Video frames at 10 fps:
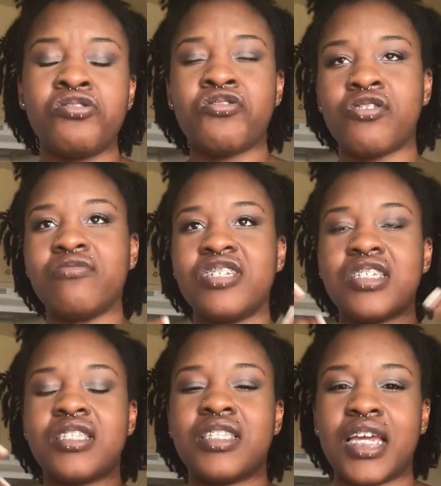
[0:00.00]
Don't
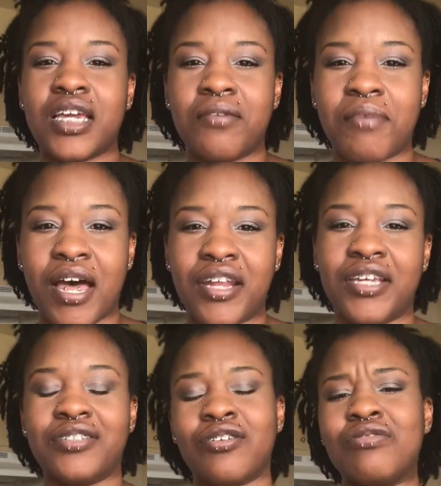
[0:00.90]
just think about
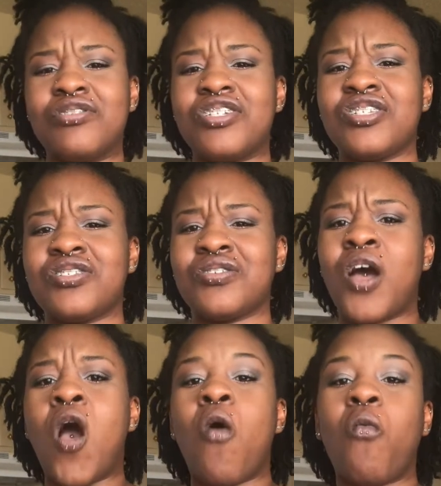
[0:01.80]
it. Don't just
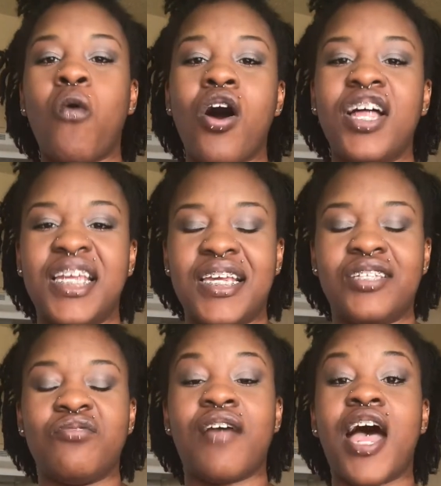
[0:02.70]
want
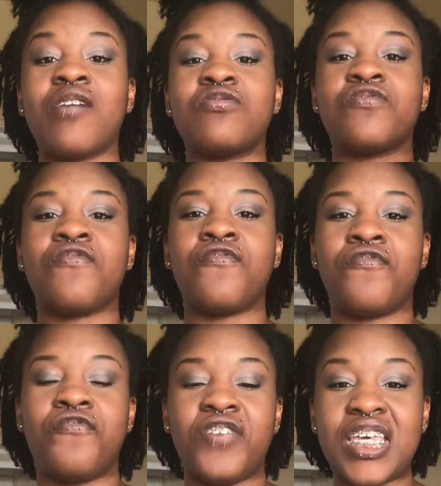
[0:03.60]
it. You have to
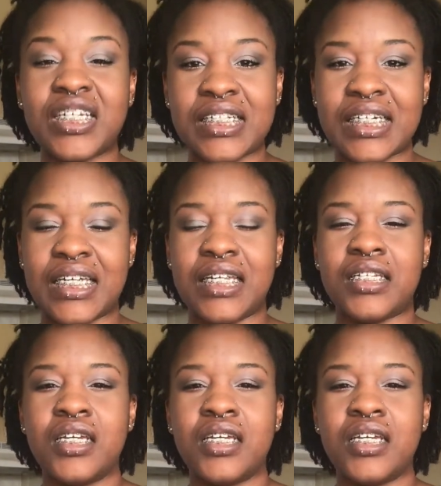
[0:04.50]
feel it.